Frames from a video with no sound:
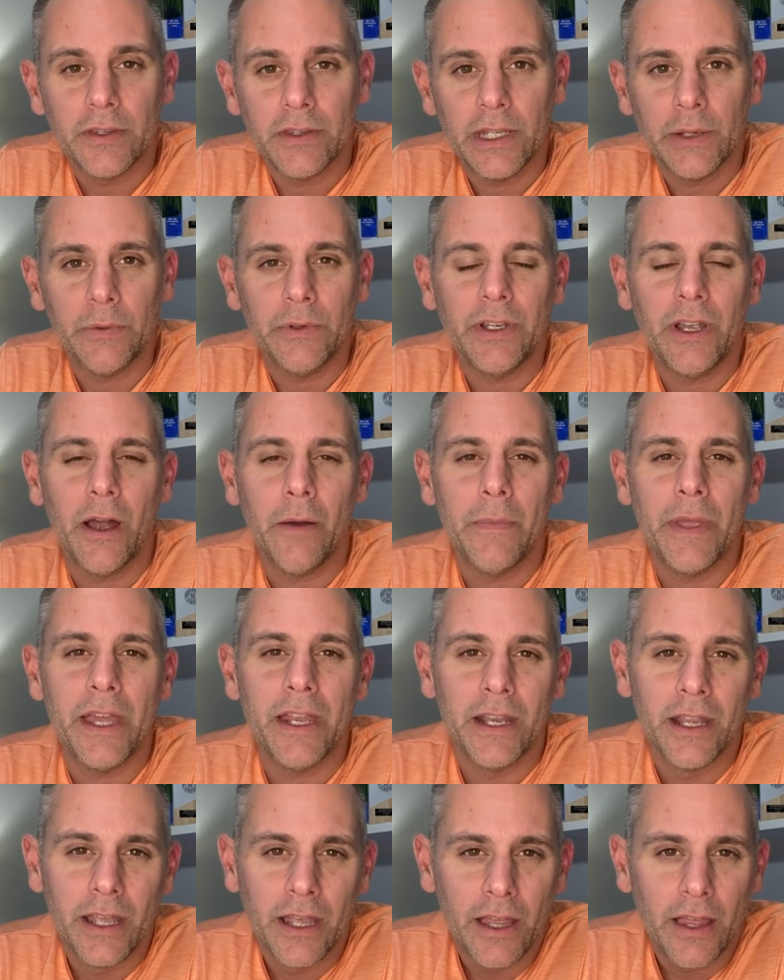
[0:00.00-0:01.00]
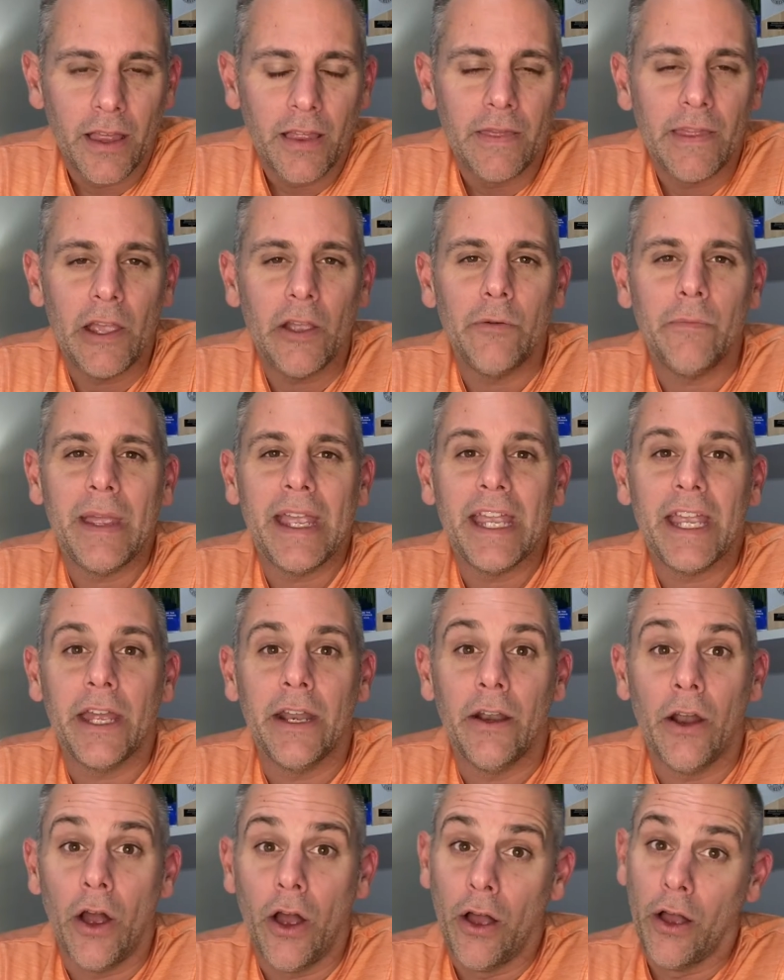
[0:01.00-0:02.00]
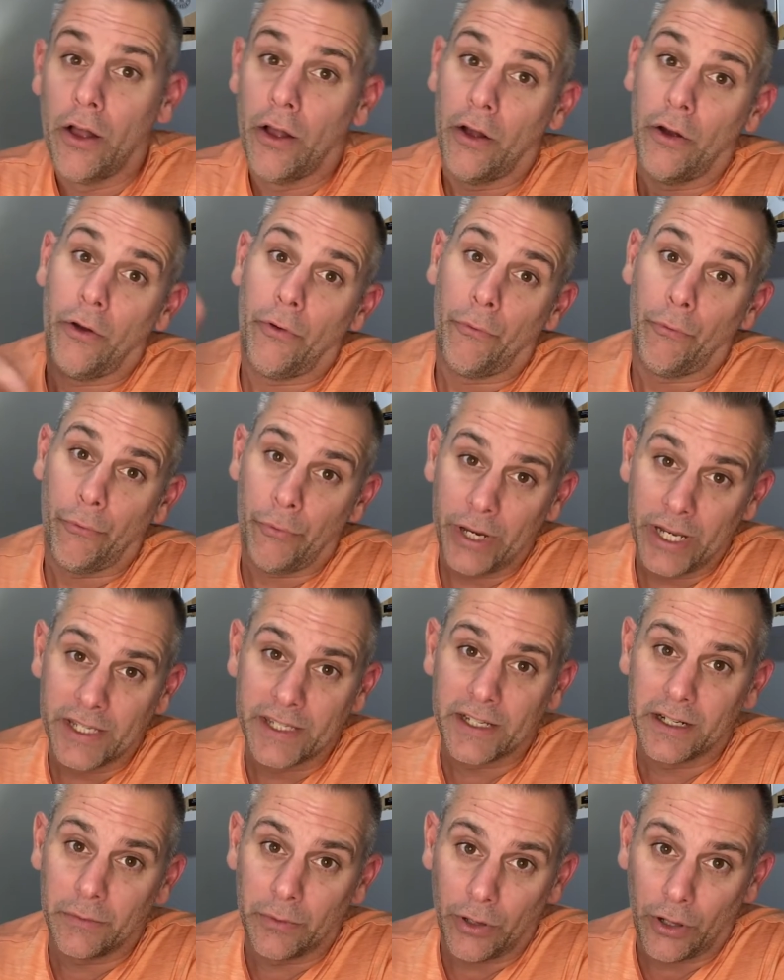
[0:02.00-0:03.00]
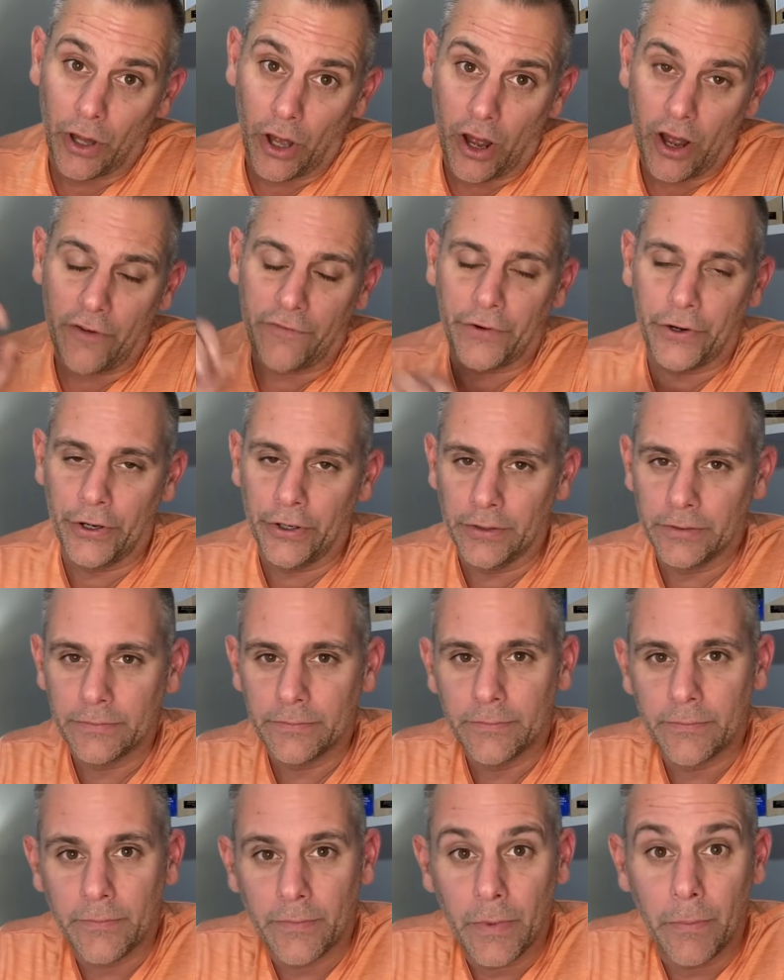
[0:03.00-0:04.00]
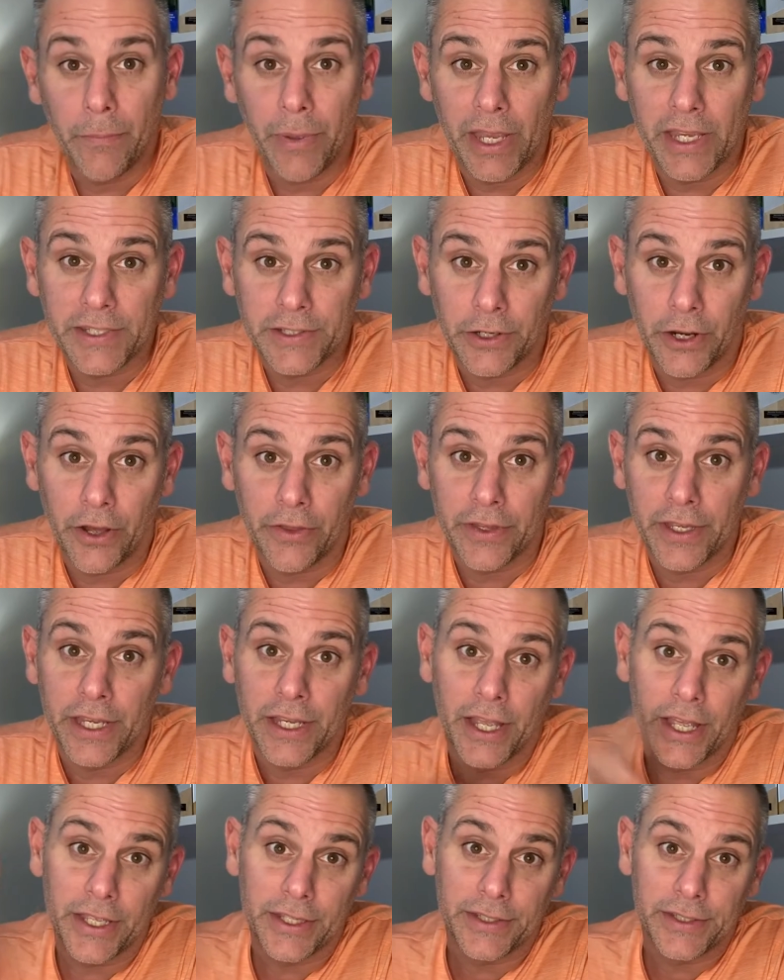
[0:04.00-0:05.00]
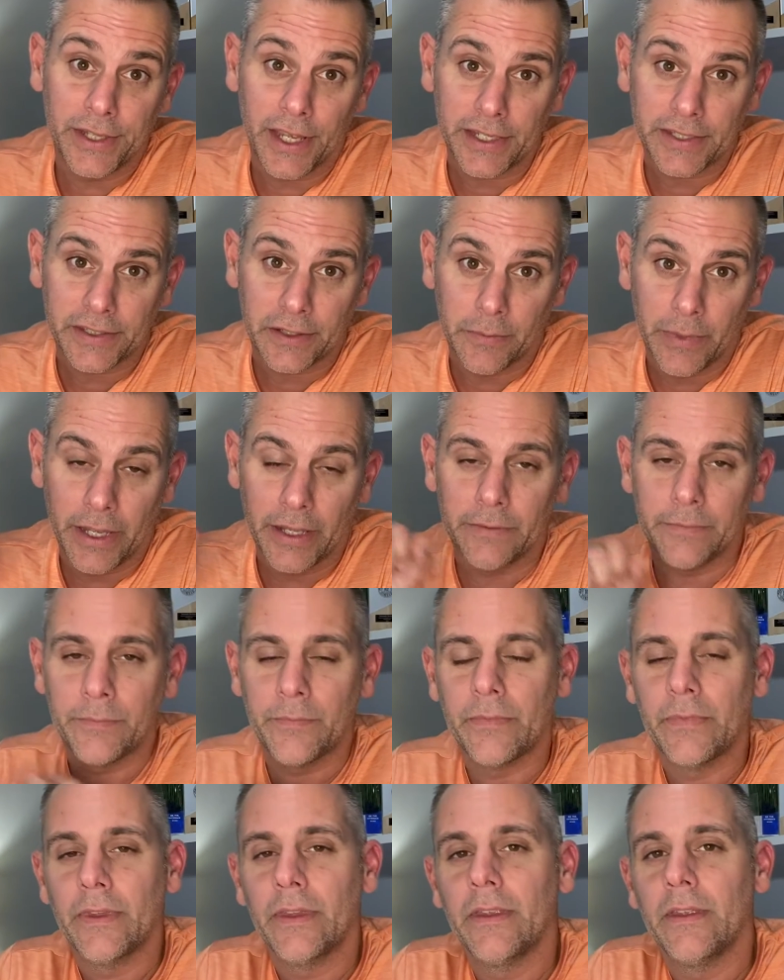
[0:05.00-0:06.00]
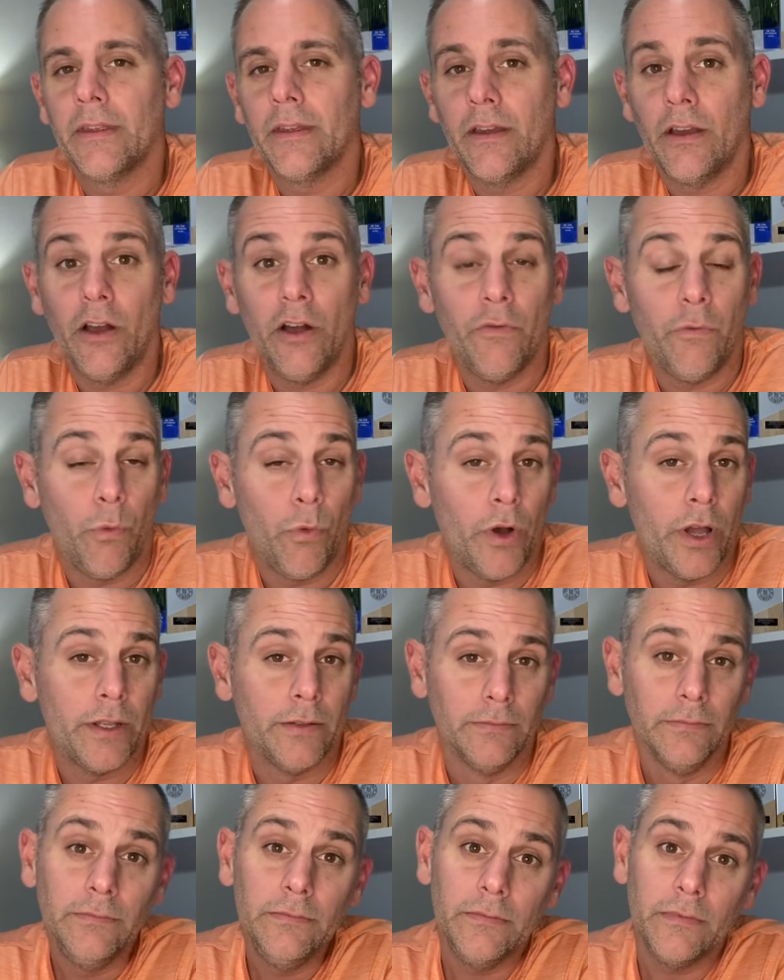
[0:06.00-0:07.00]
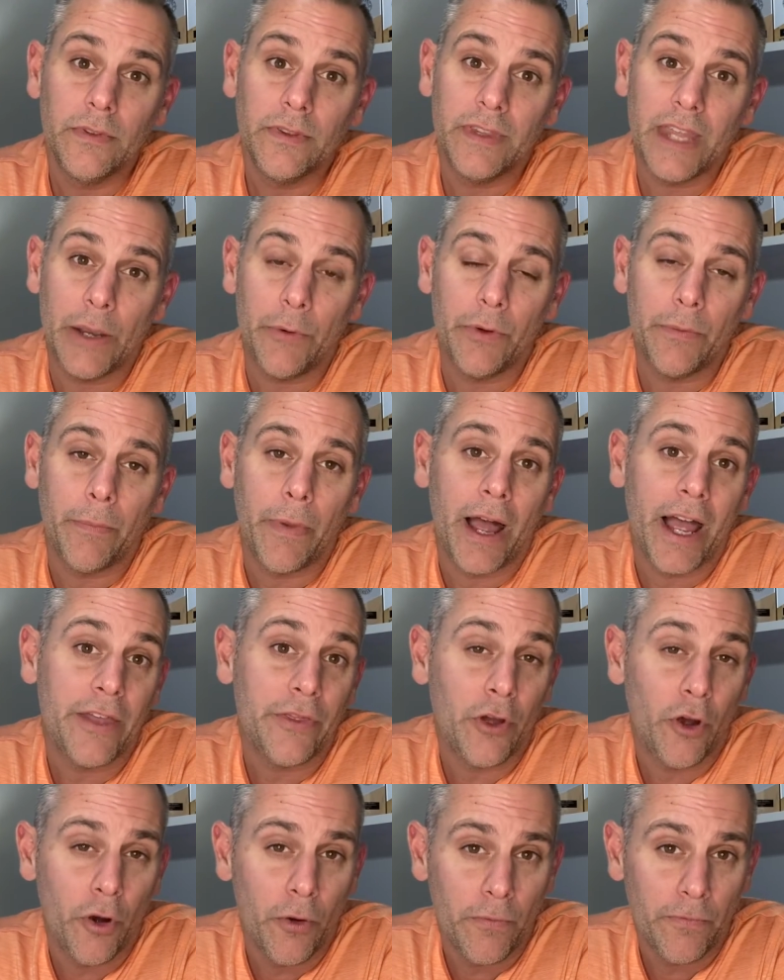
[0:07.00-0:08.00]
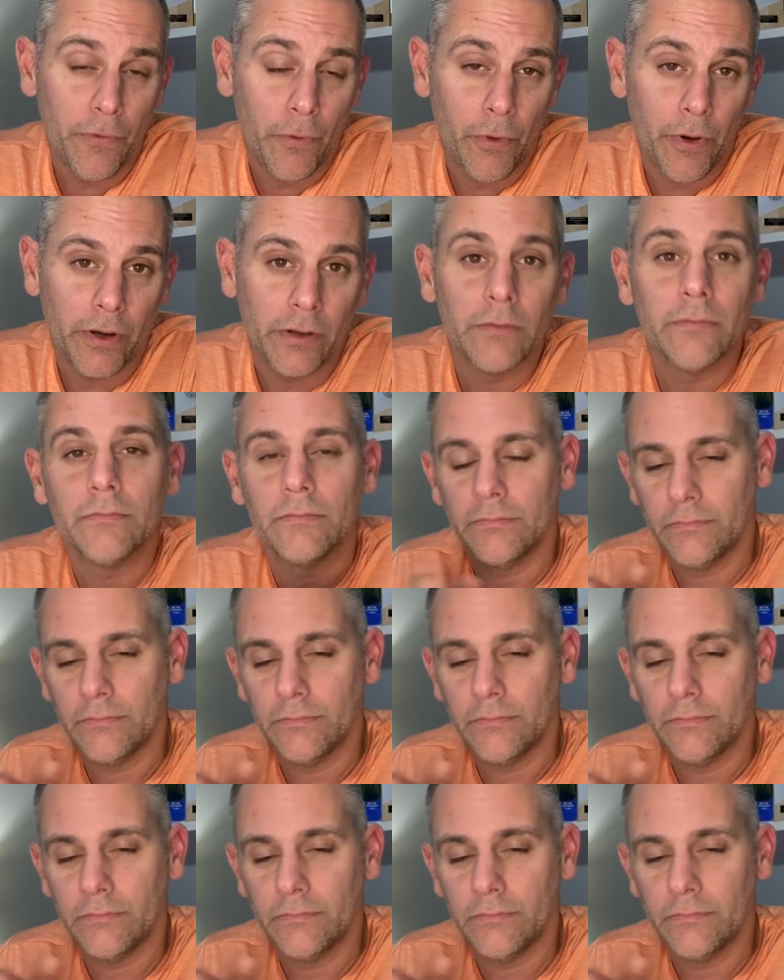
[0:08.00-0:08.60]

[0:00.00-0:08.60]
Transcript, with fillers: They would come in, they would make a reasonable offer based on the zestimate of what they would buy the home for.